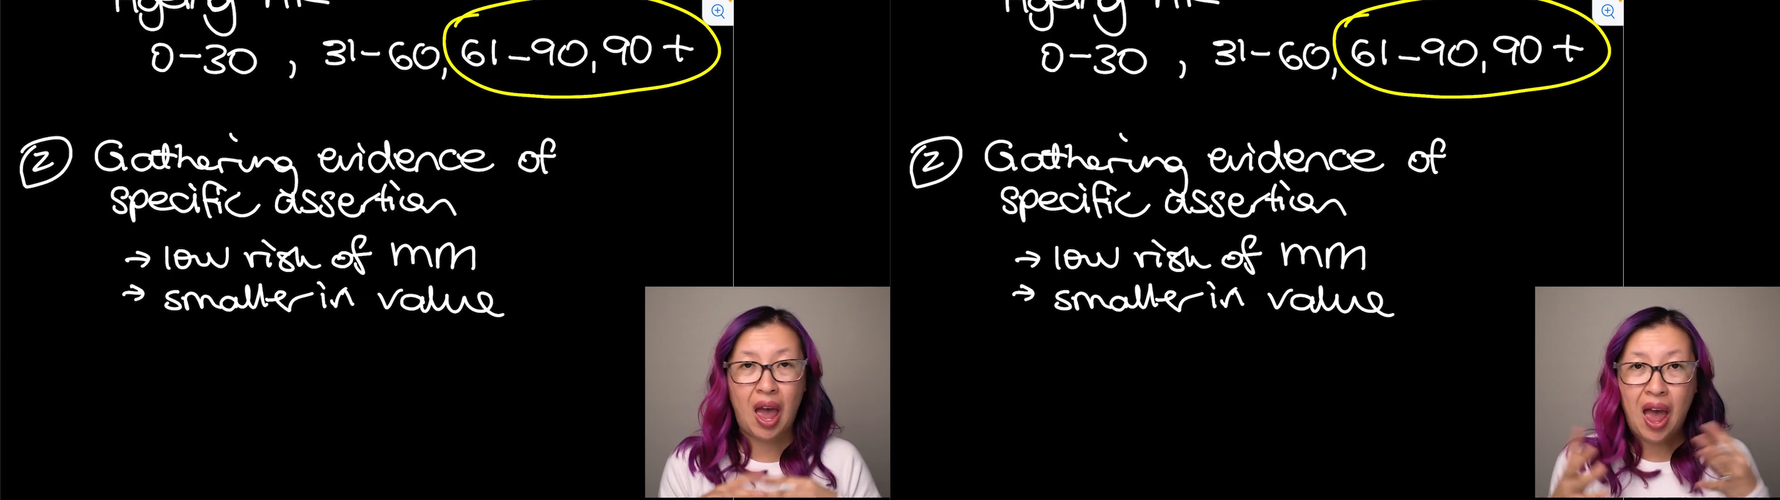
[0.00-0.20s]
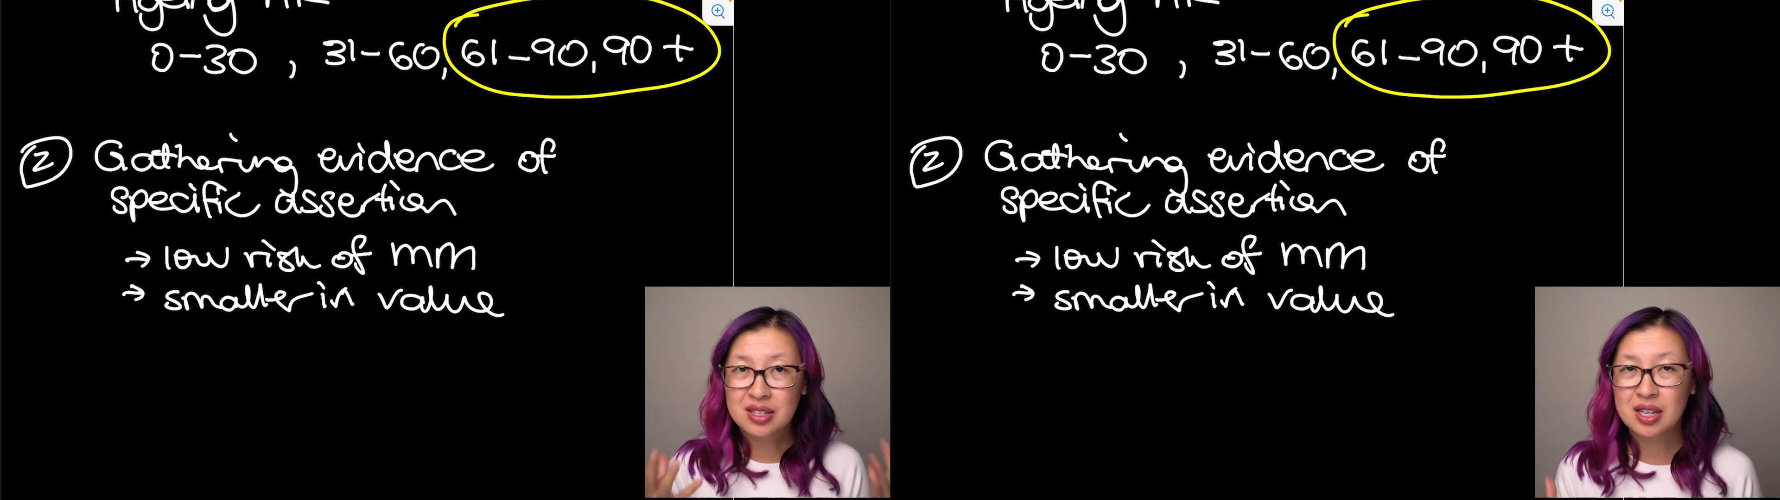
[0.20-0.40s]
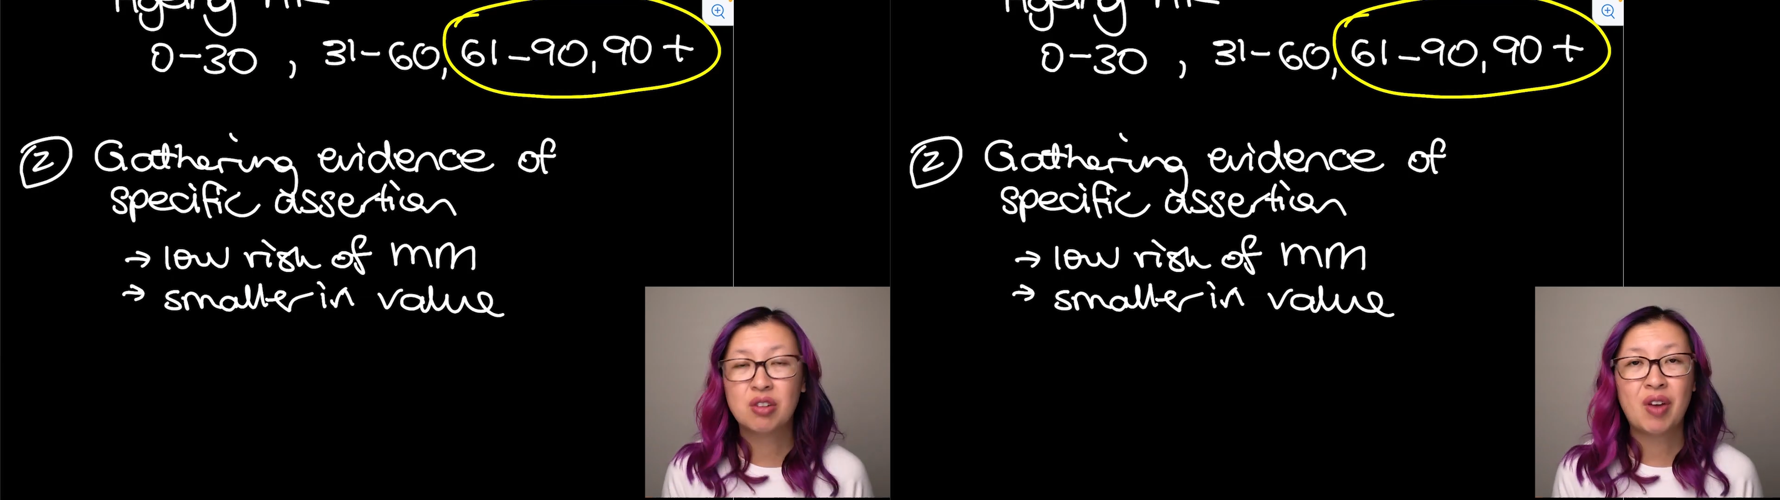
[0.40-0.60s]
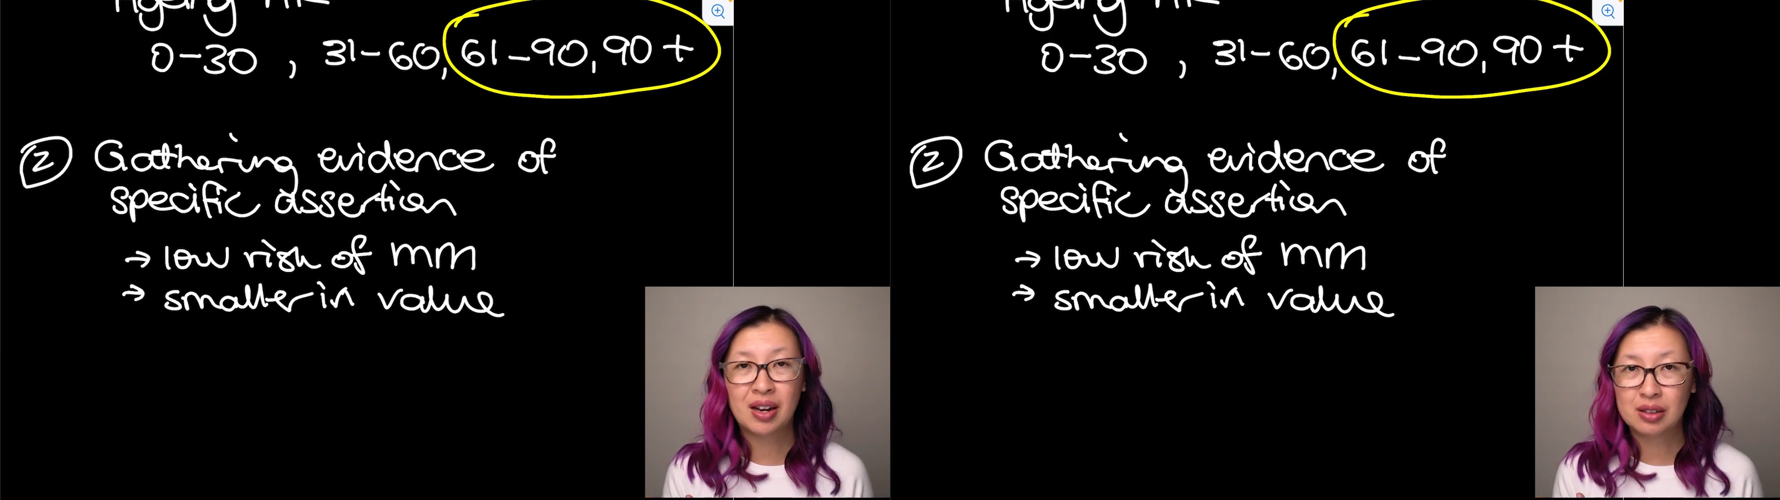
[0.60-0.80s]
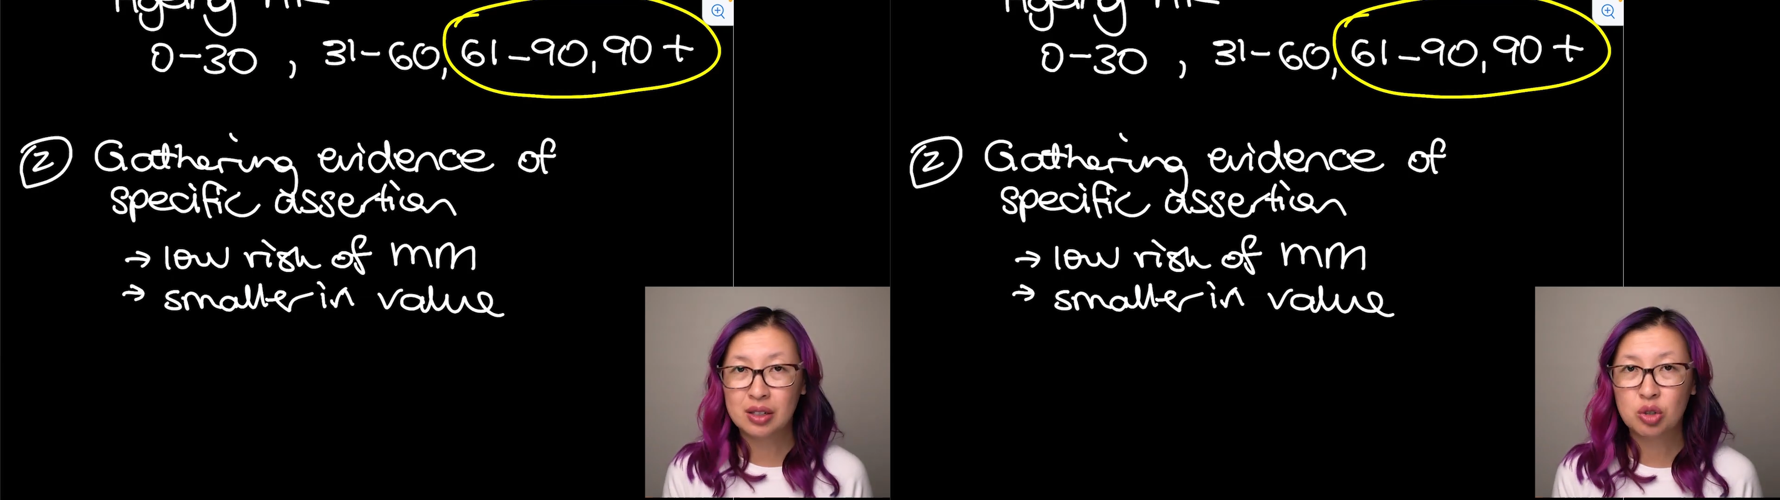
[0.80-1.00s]
set of
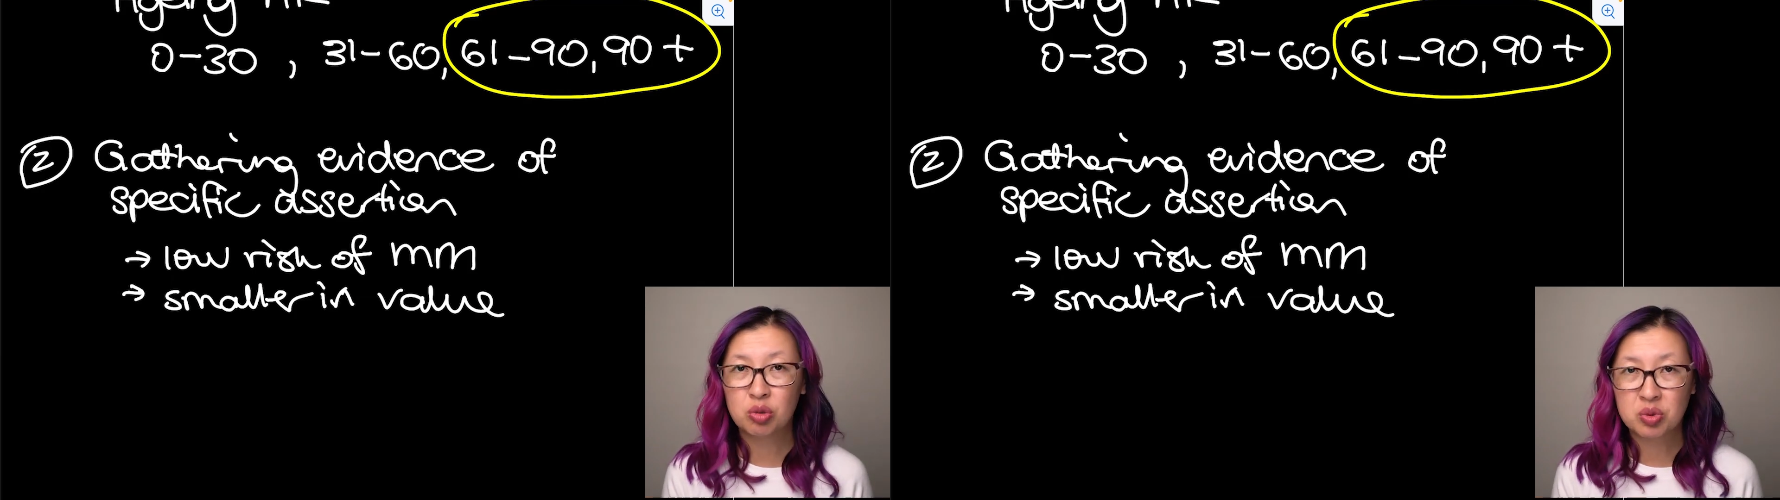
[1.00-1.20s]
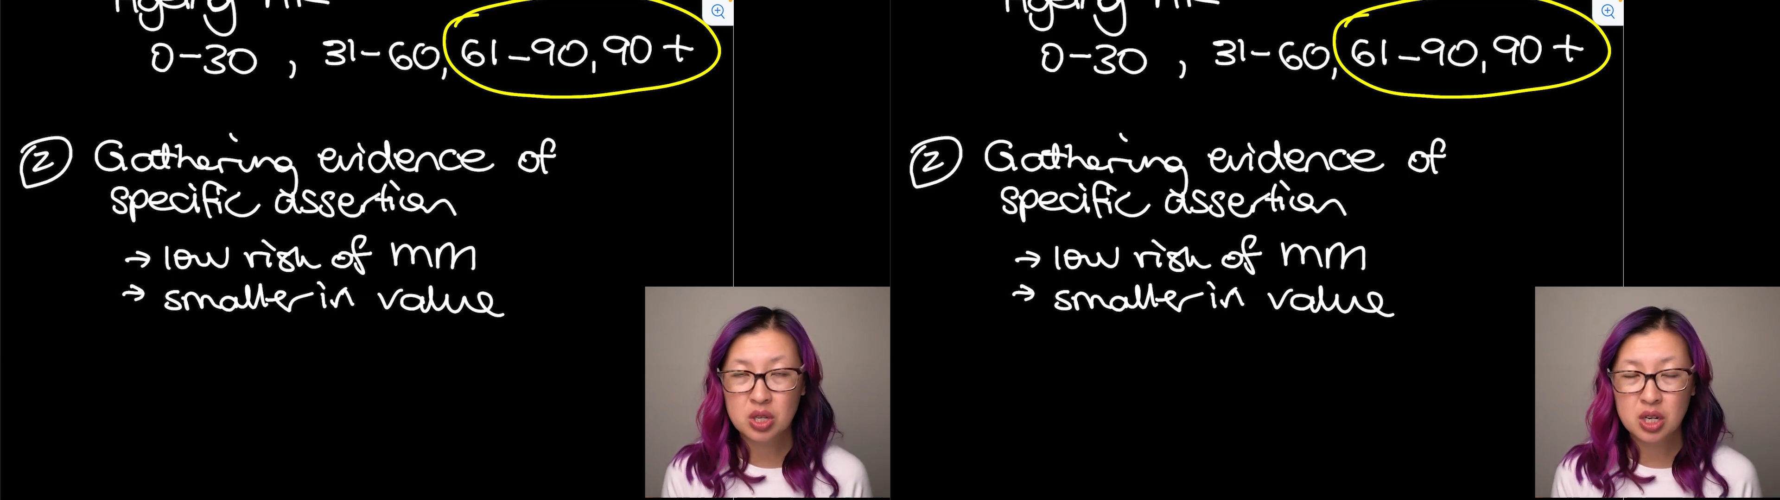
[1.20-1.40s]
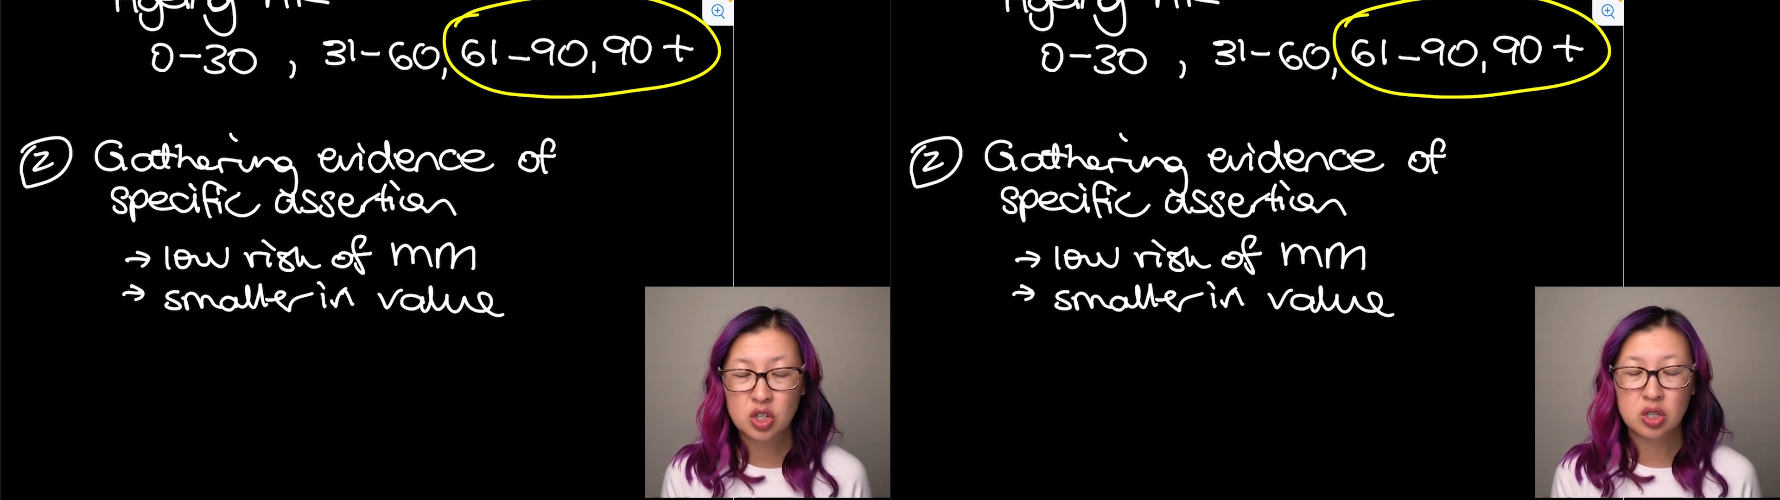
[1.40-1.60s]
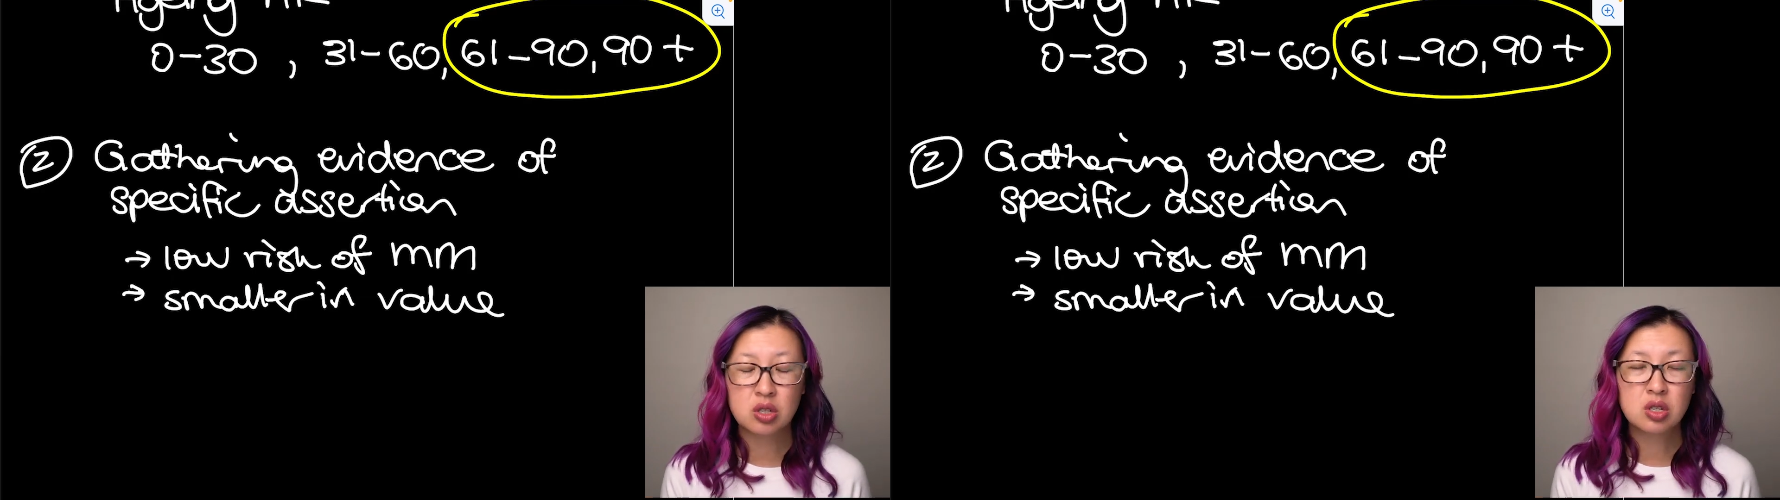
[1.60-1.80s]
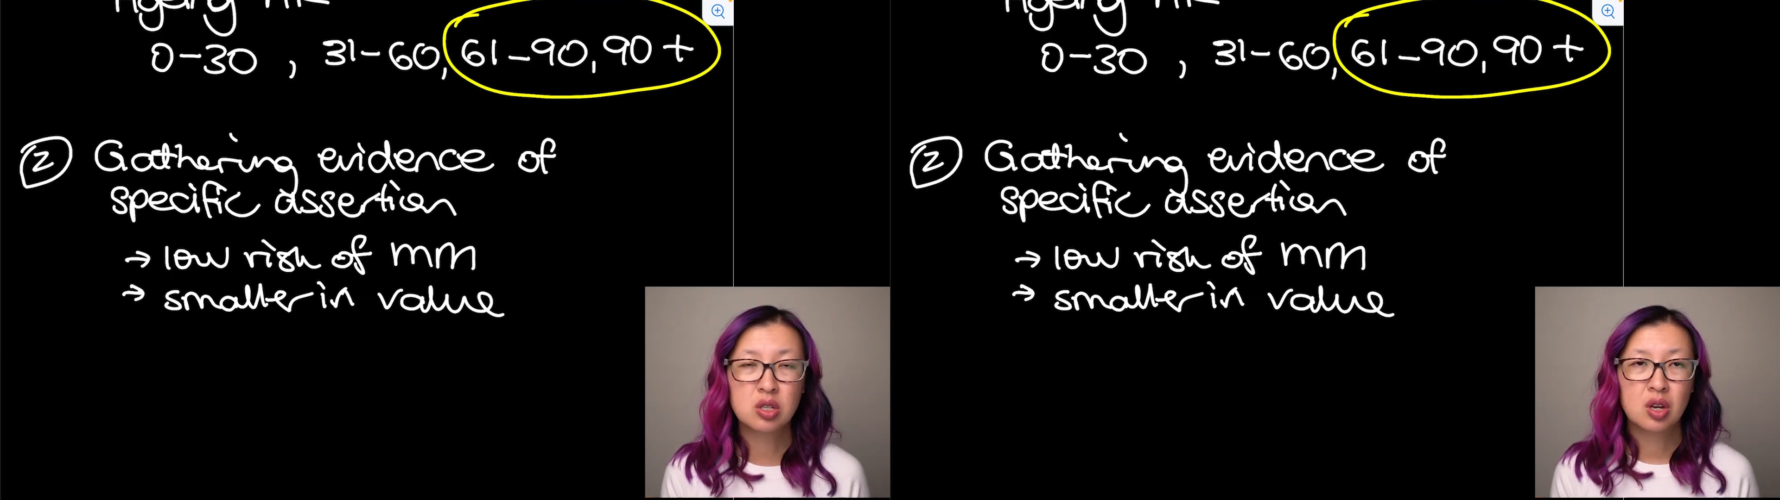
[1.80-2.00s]
analytical
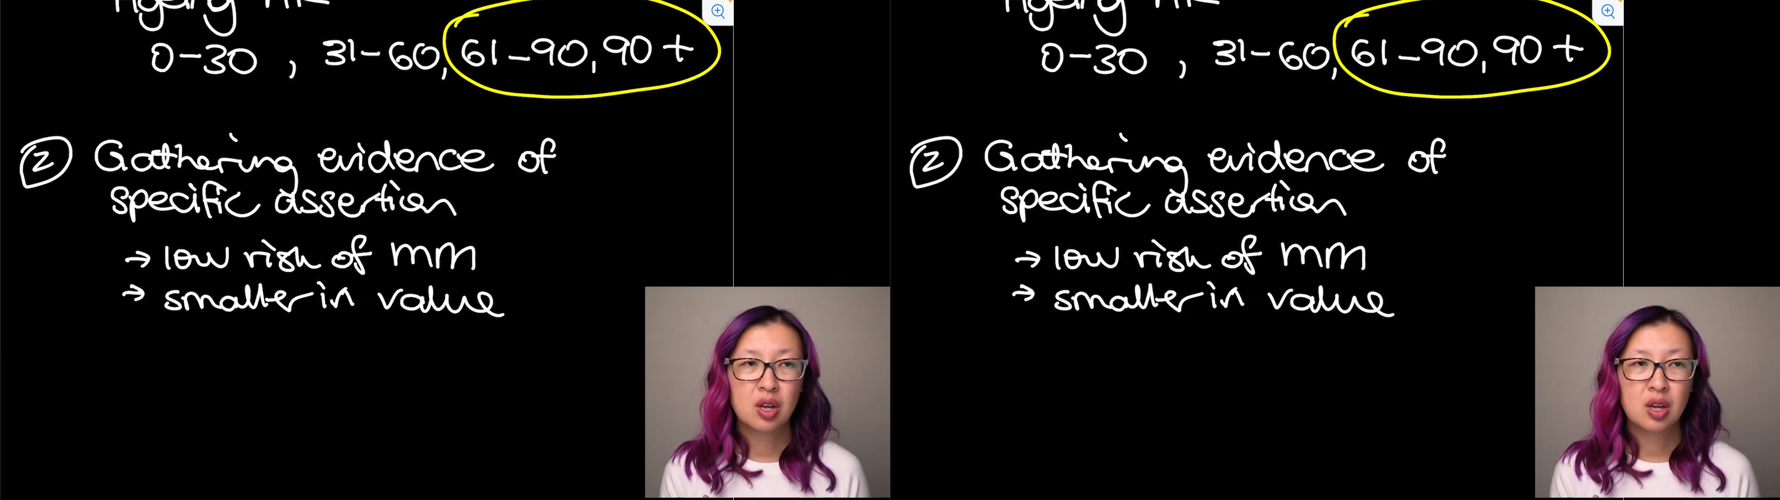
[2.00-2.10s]
procedures